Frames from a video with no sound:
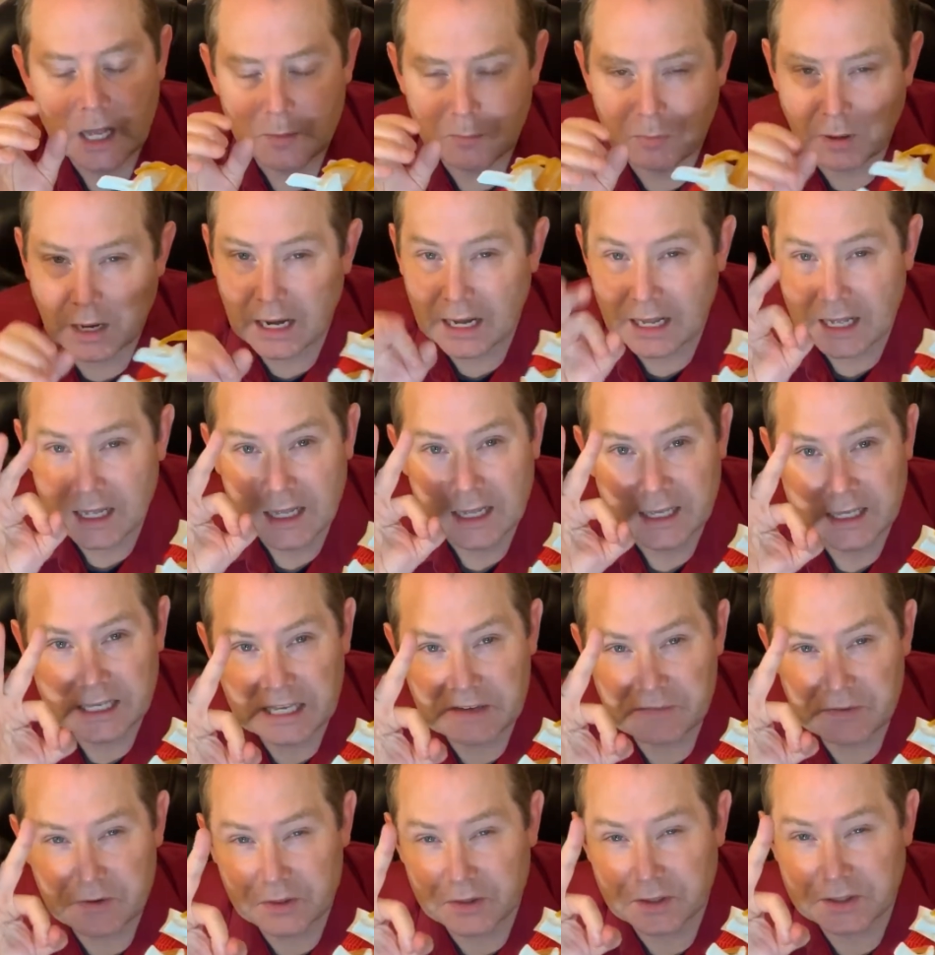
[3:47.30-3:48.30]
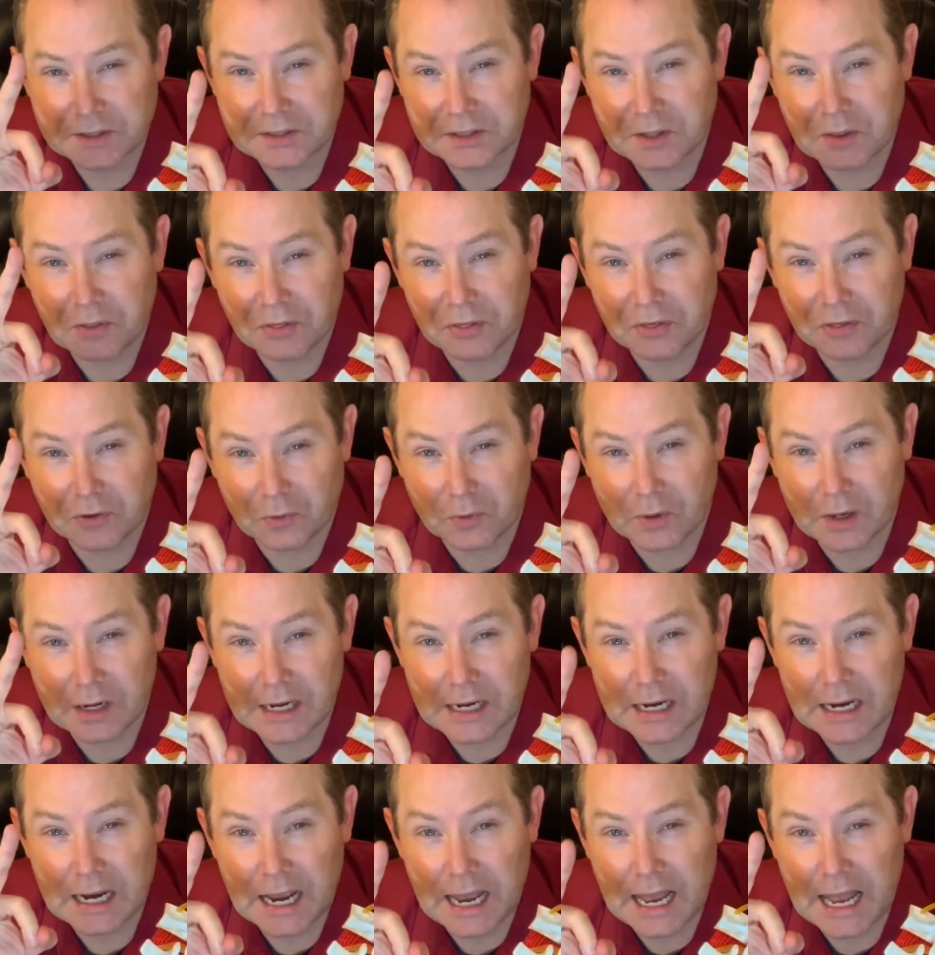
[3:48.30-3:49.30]
But give you these
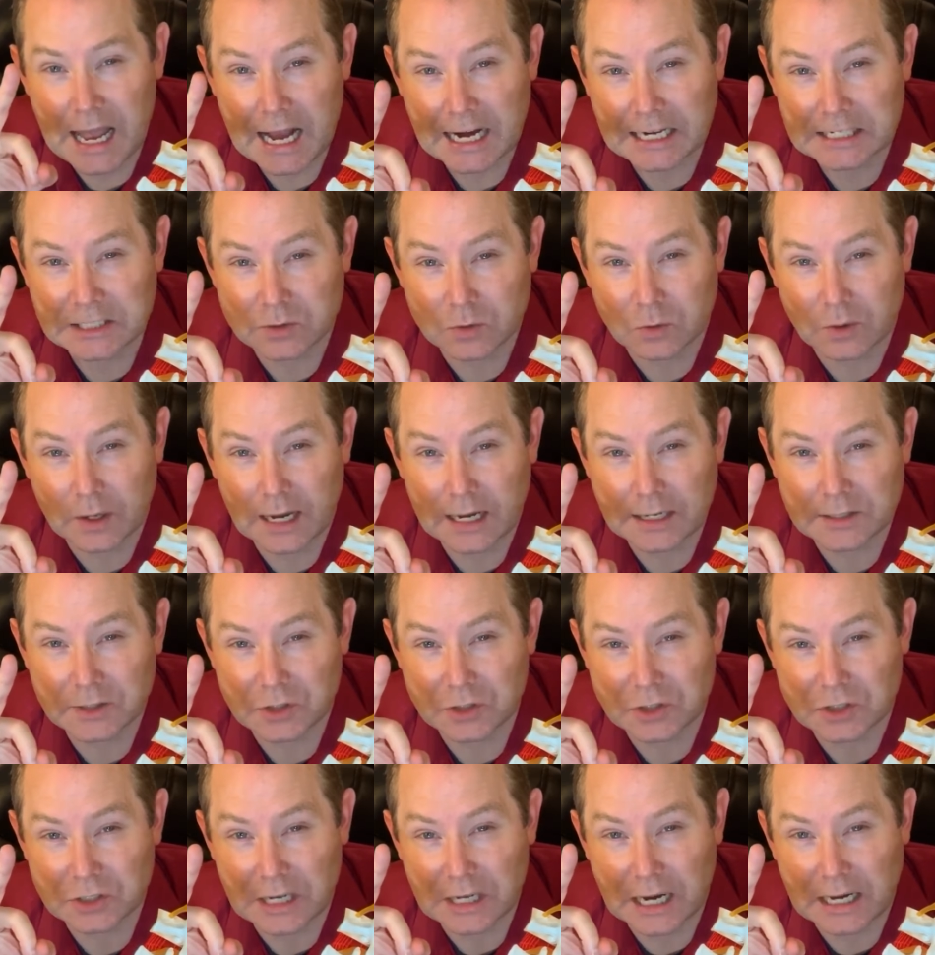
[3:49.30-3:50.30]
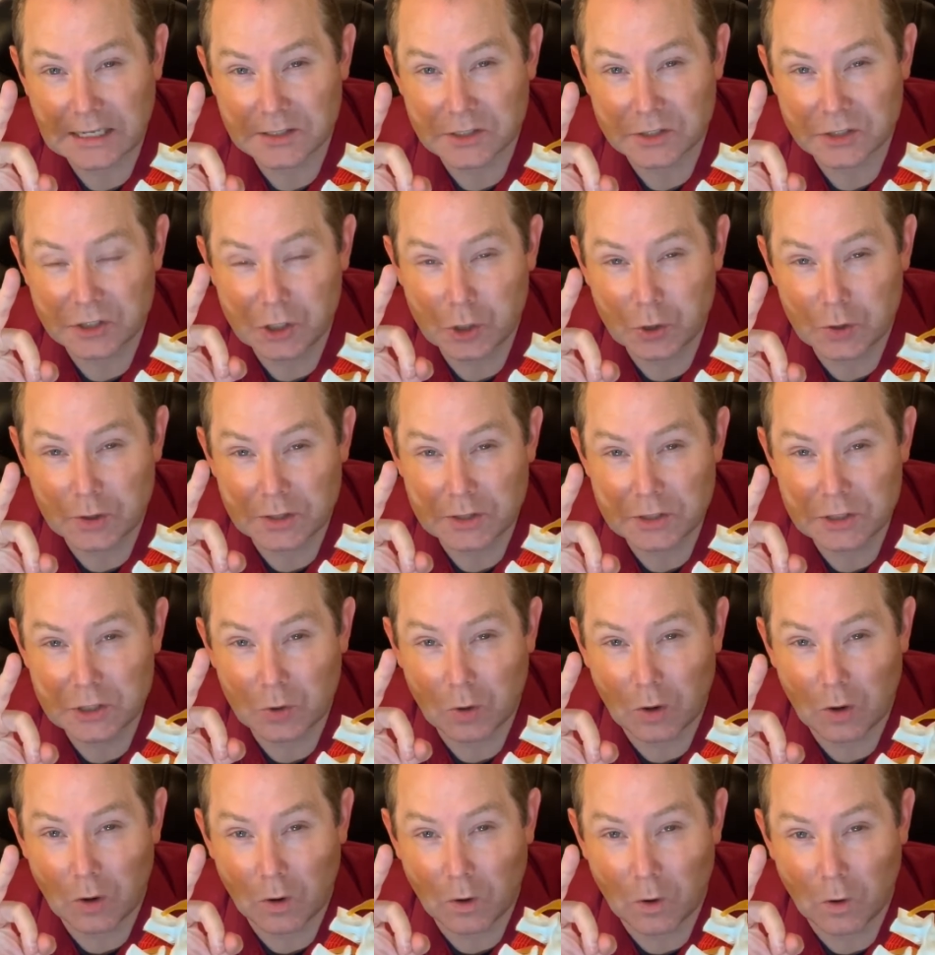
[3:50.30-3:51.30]
three actual exercises you can do
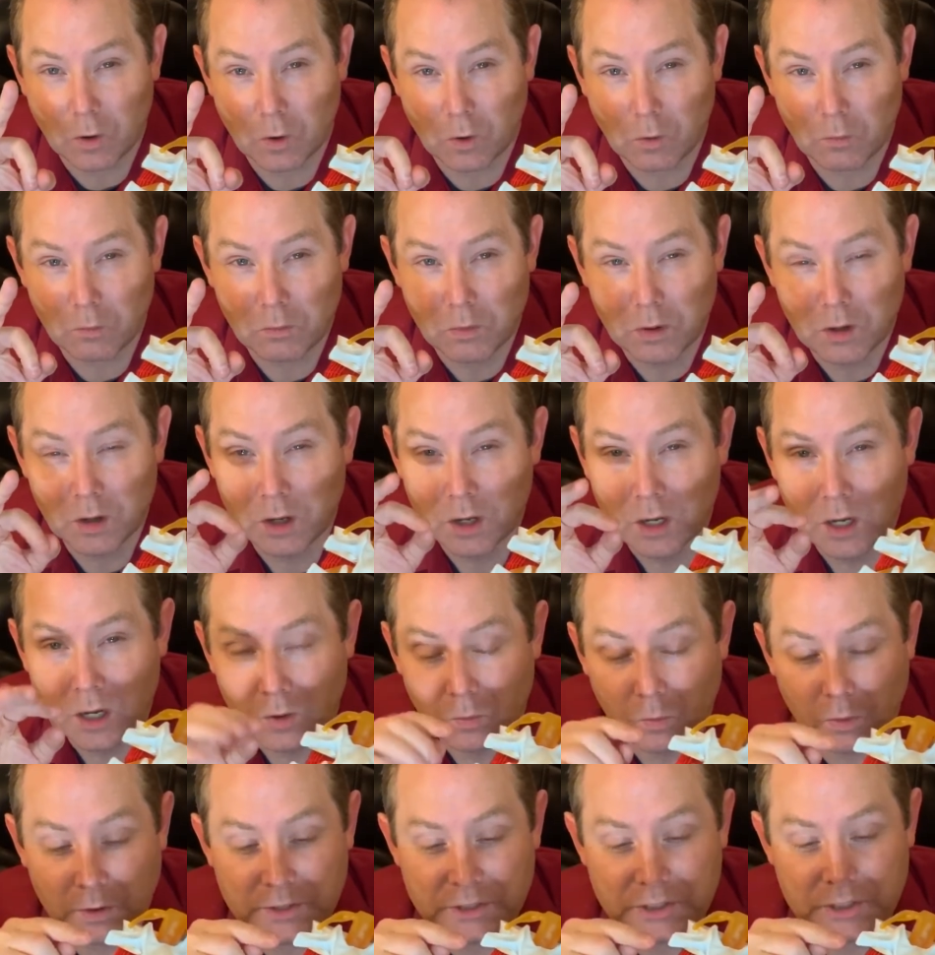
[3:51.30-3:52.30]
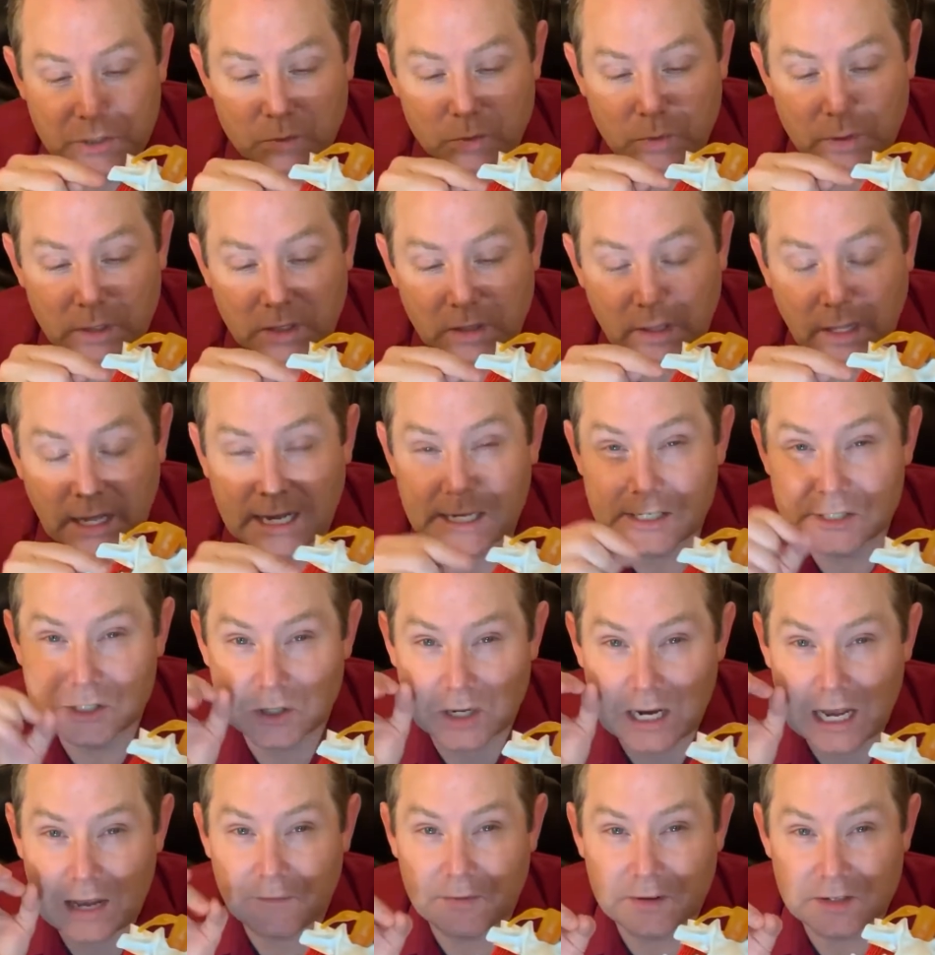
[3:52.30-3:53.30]
at home once you realize
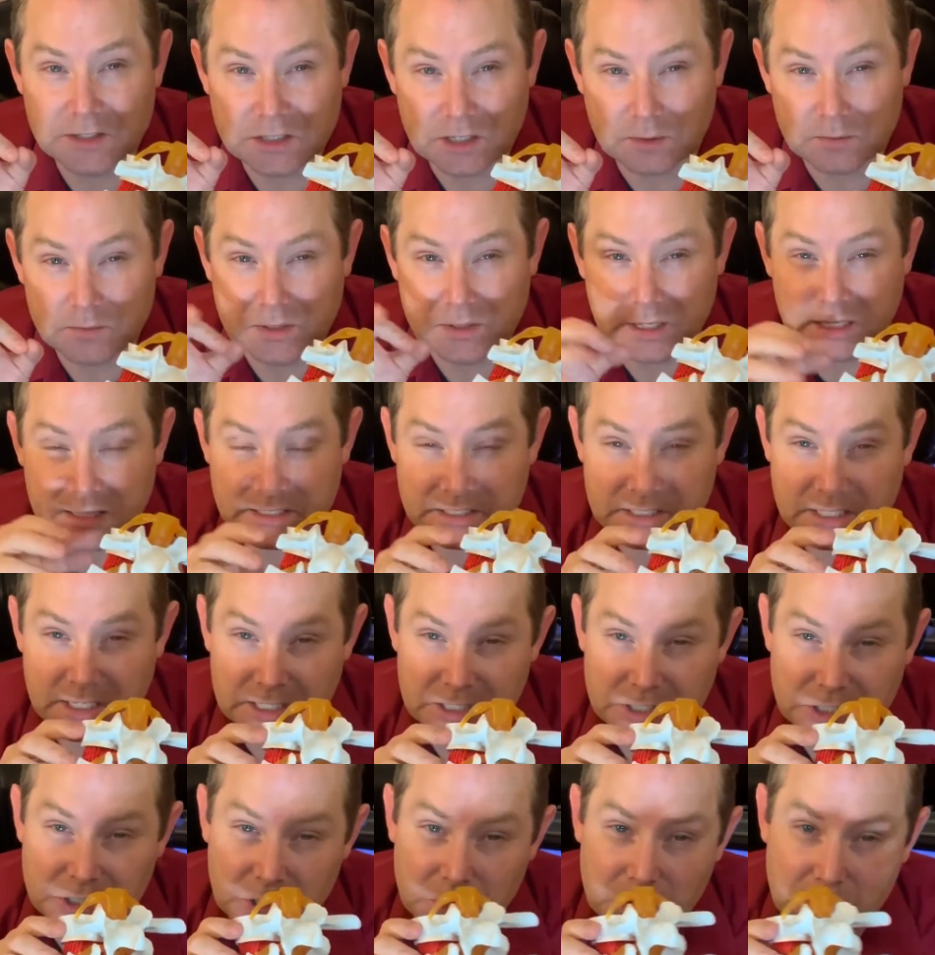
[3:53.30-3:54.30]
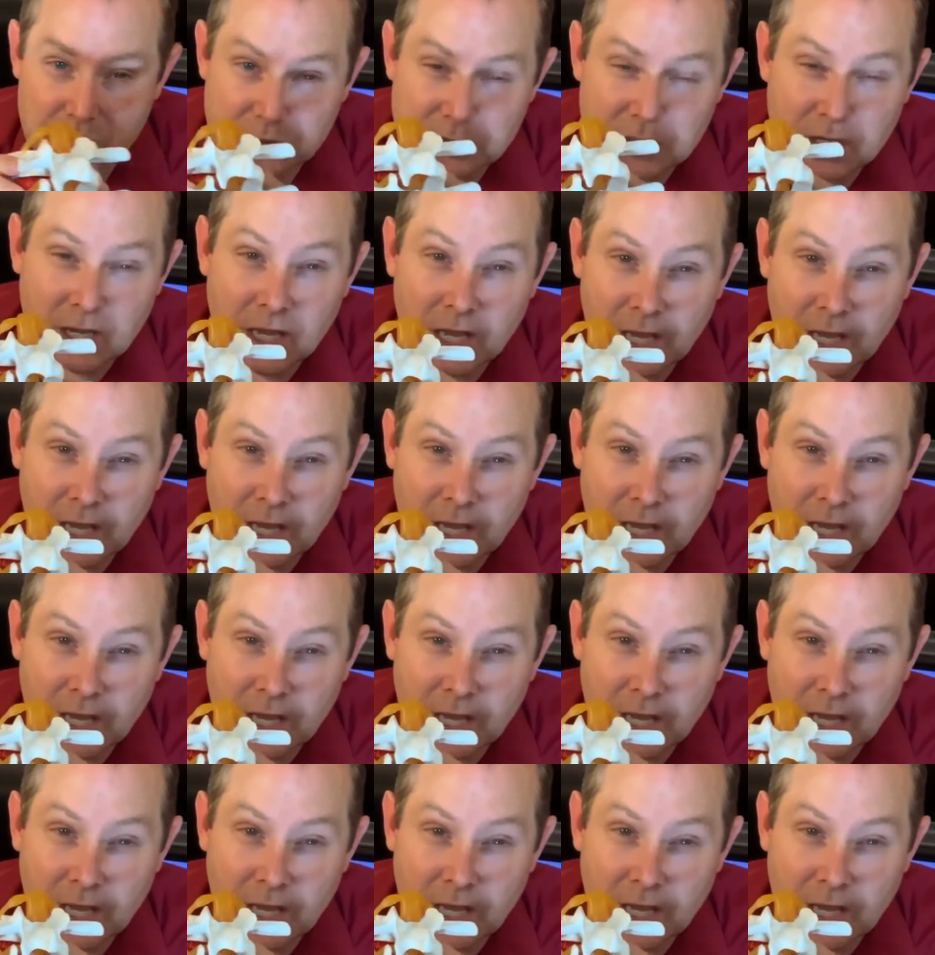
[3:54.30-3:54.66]
you're having some disc issues,